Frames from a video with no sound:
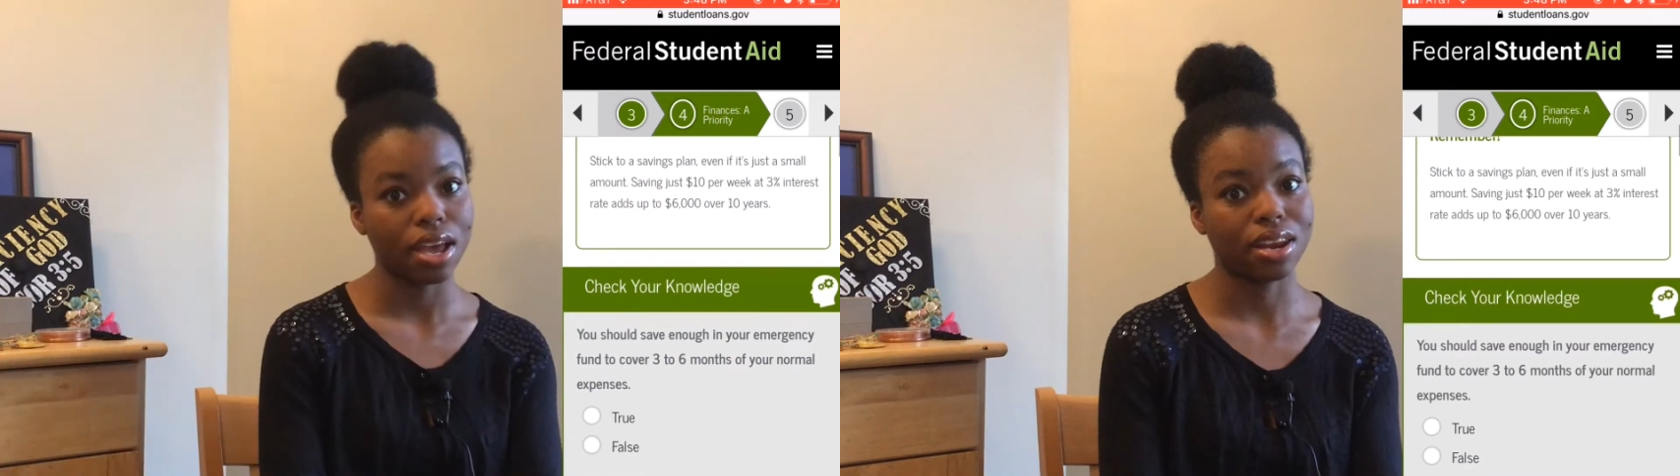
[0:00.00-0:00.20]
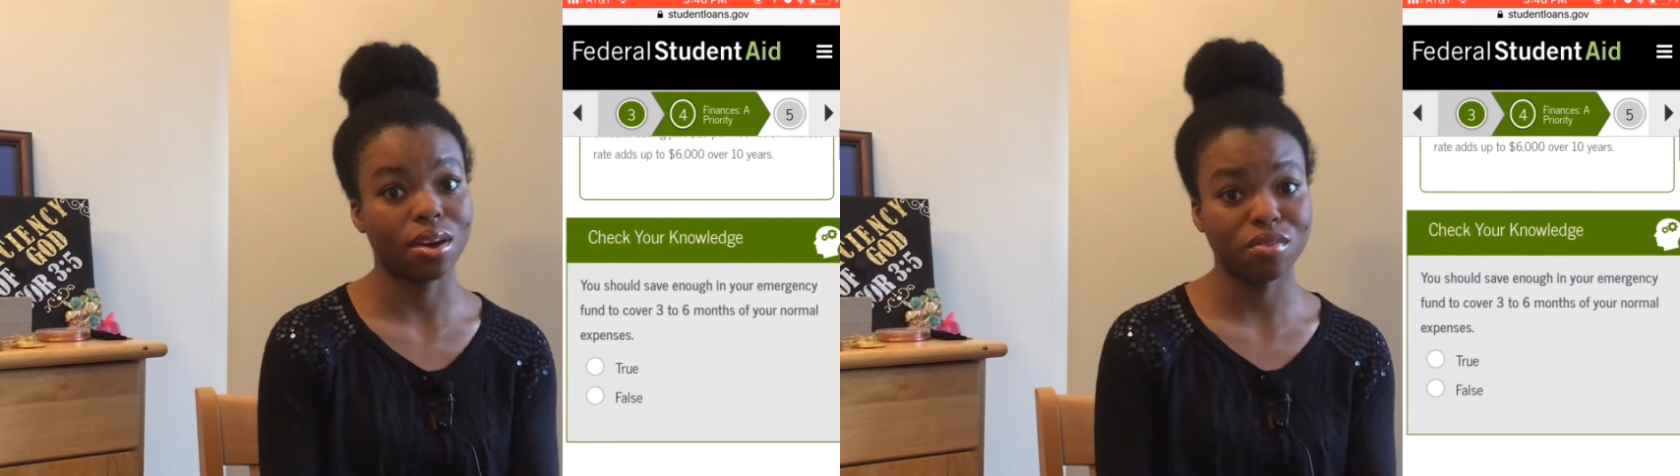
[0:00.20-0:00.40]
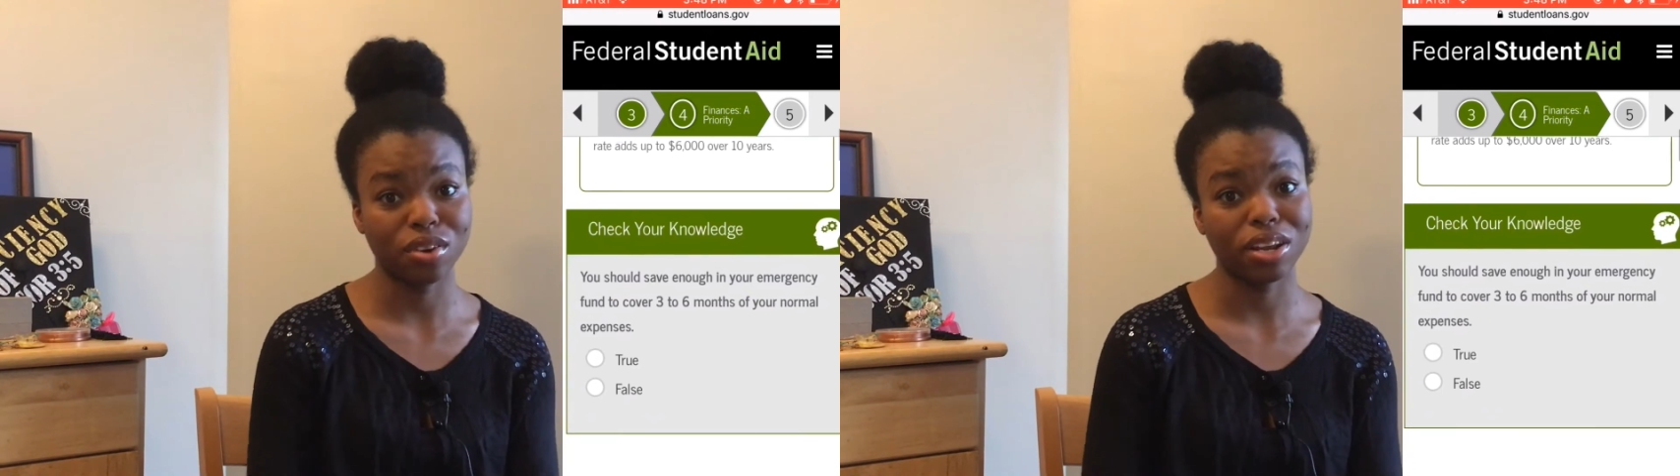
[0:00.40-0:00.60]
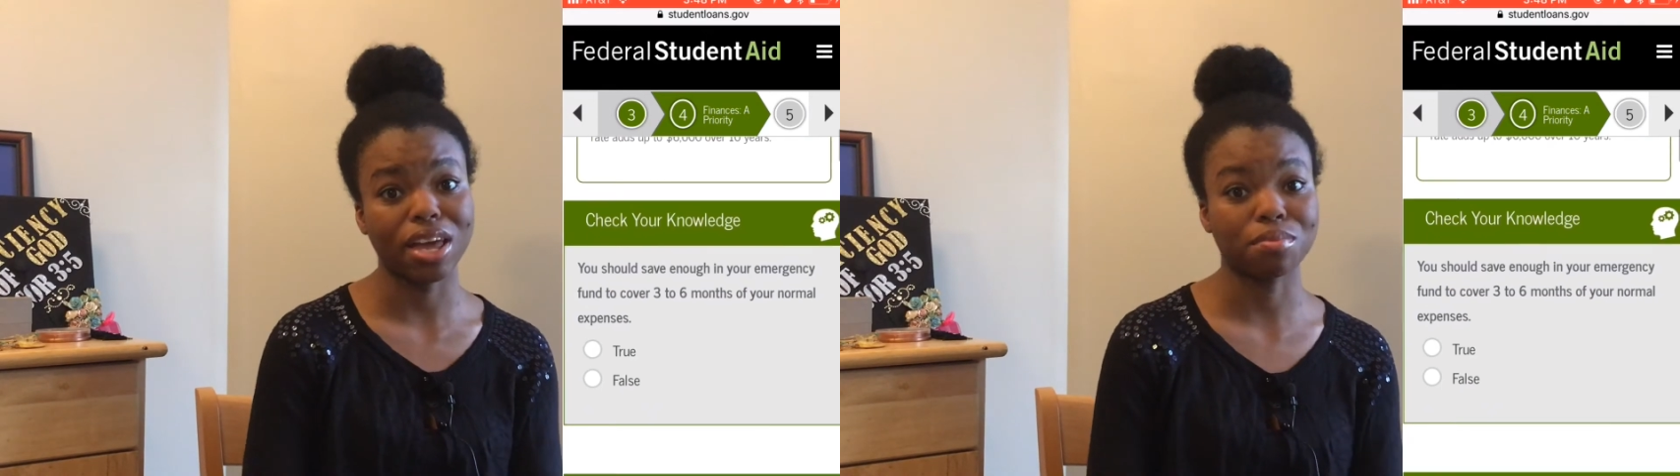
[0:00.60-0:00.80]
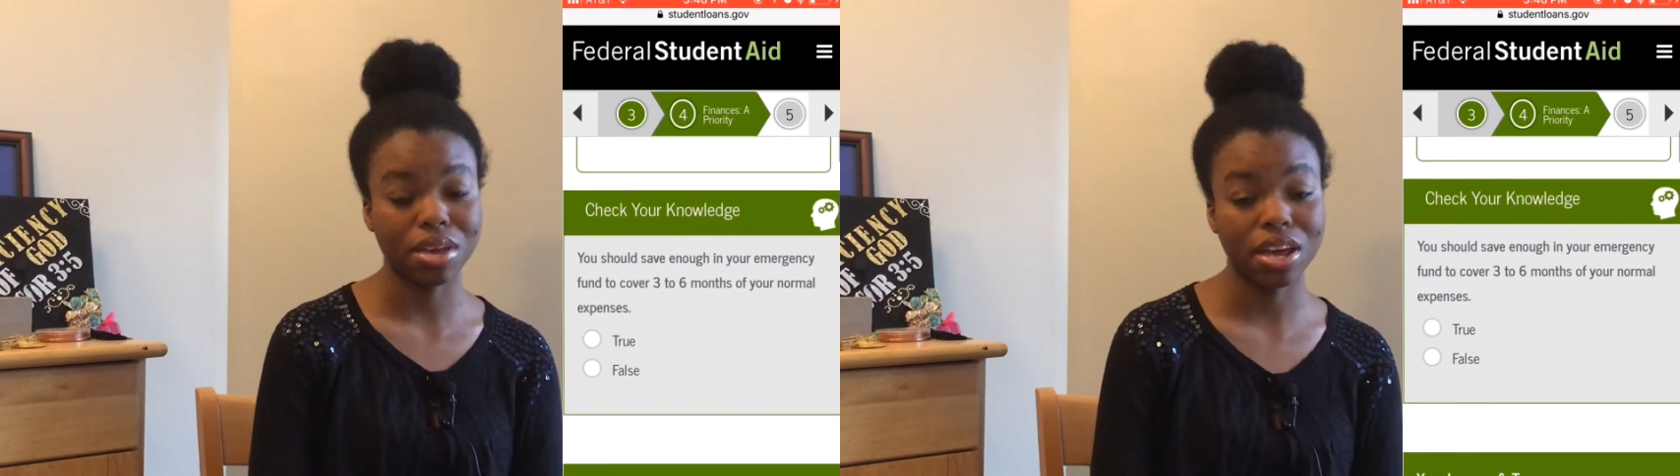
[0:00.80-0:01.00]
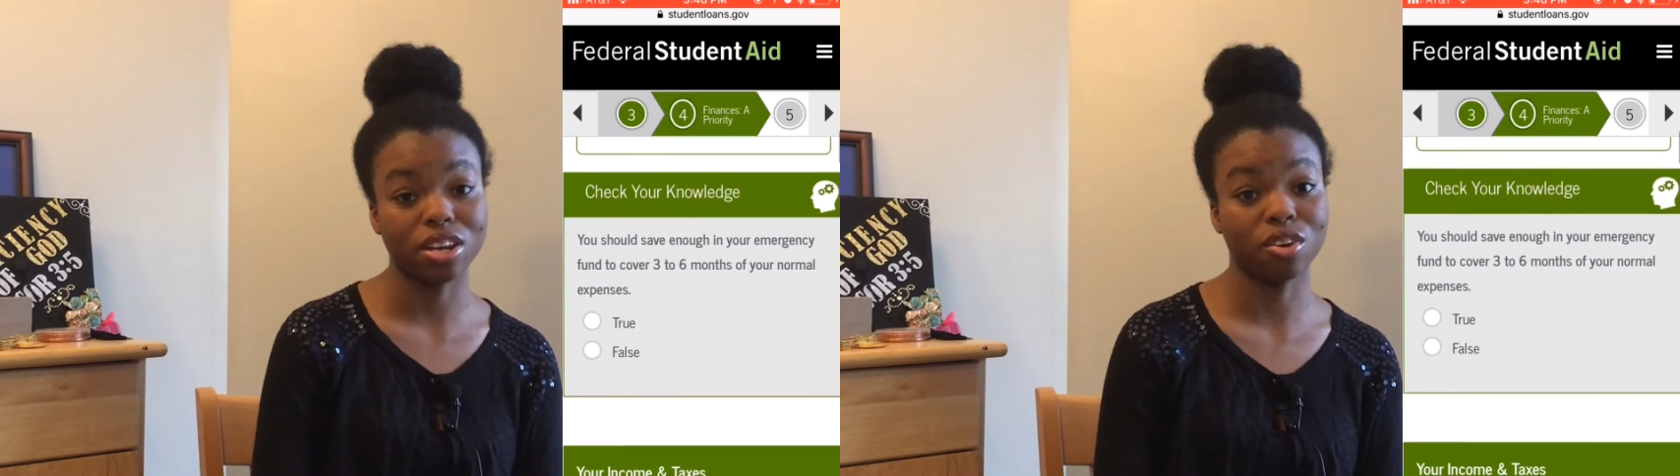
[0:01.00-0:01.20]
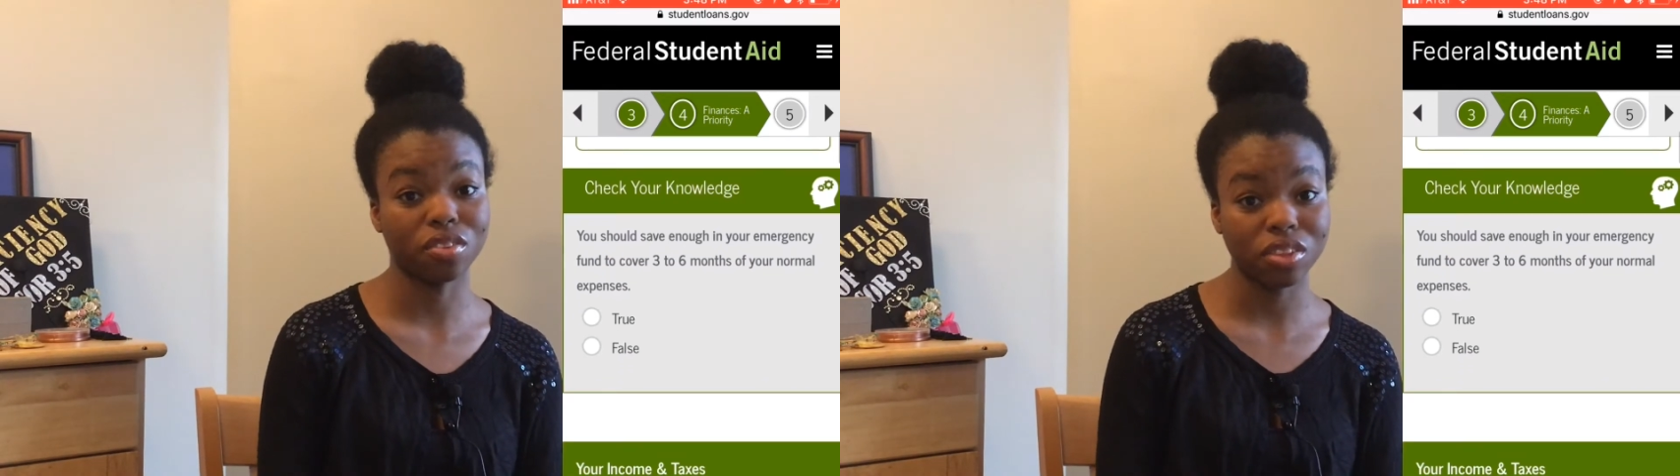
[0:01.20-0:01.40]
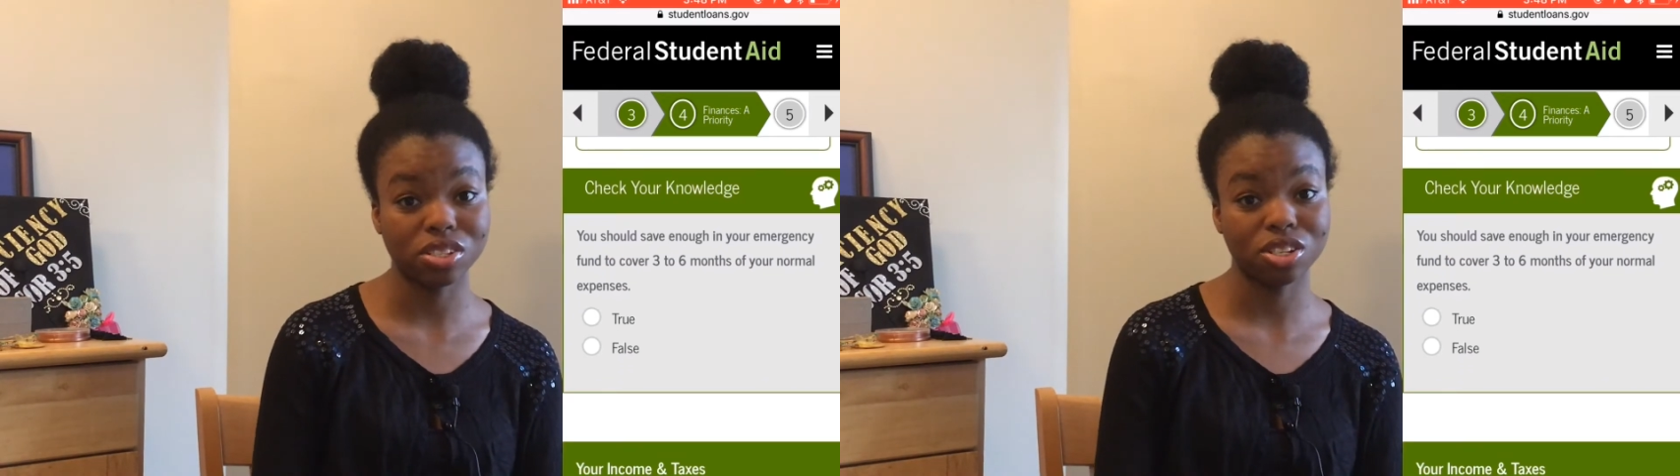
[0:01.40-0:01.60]
Now, if you're like me and you're
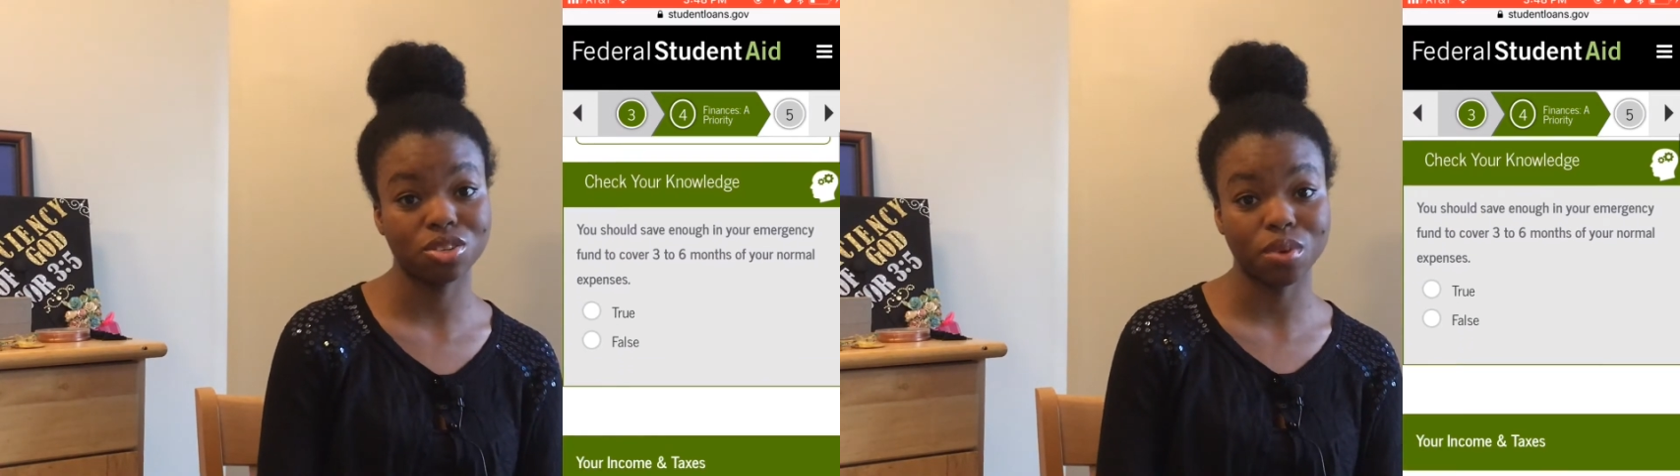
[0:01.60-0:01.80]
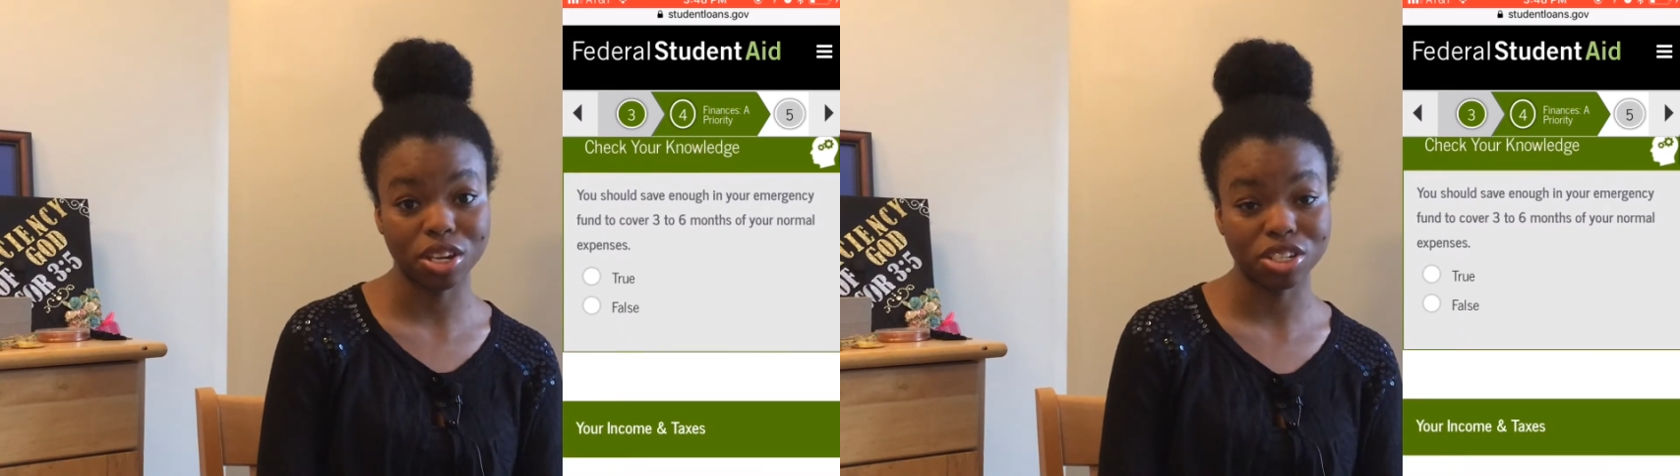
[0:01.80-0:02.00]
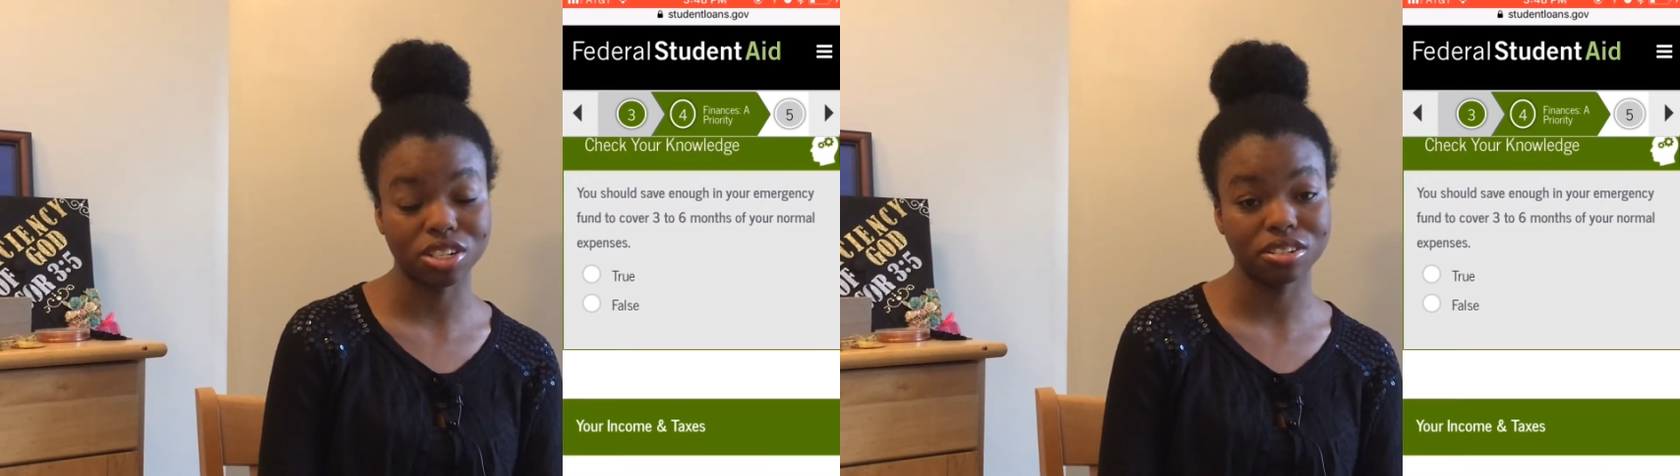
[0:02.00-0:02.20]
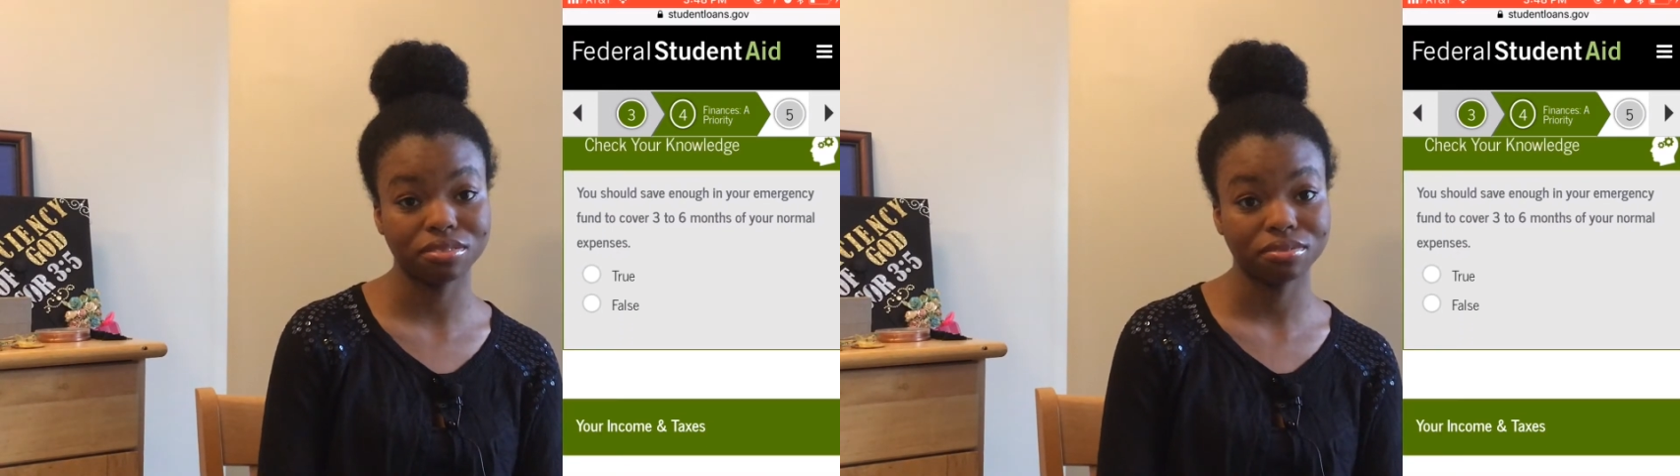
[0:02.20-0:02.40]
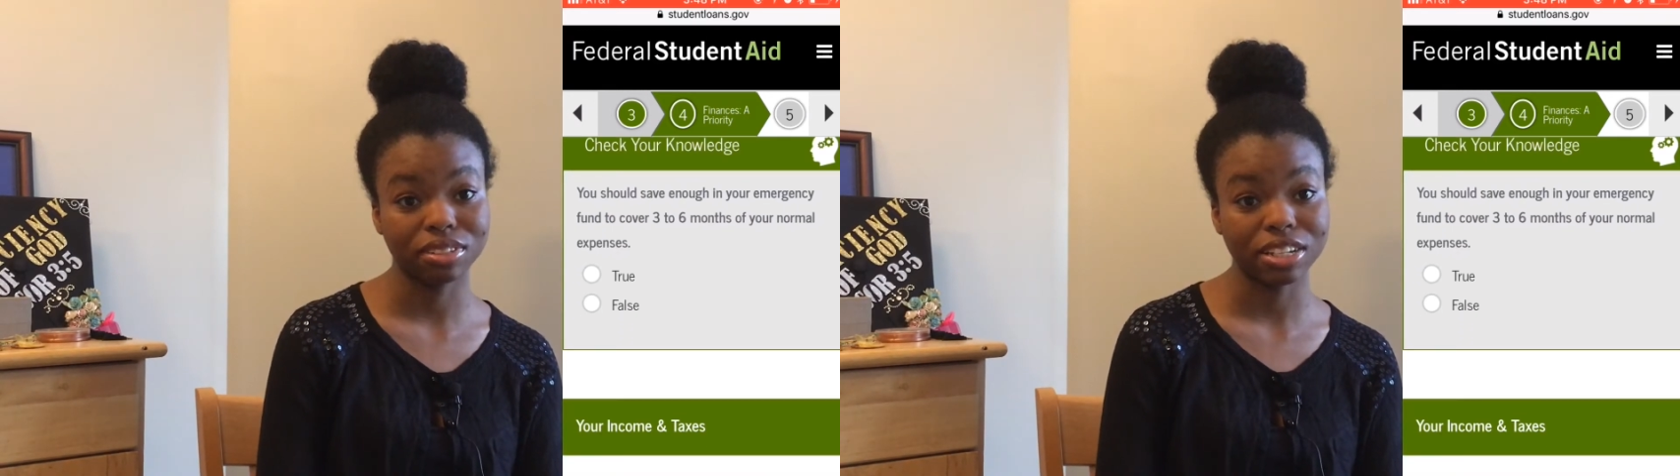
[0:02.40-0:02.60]
in this situation,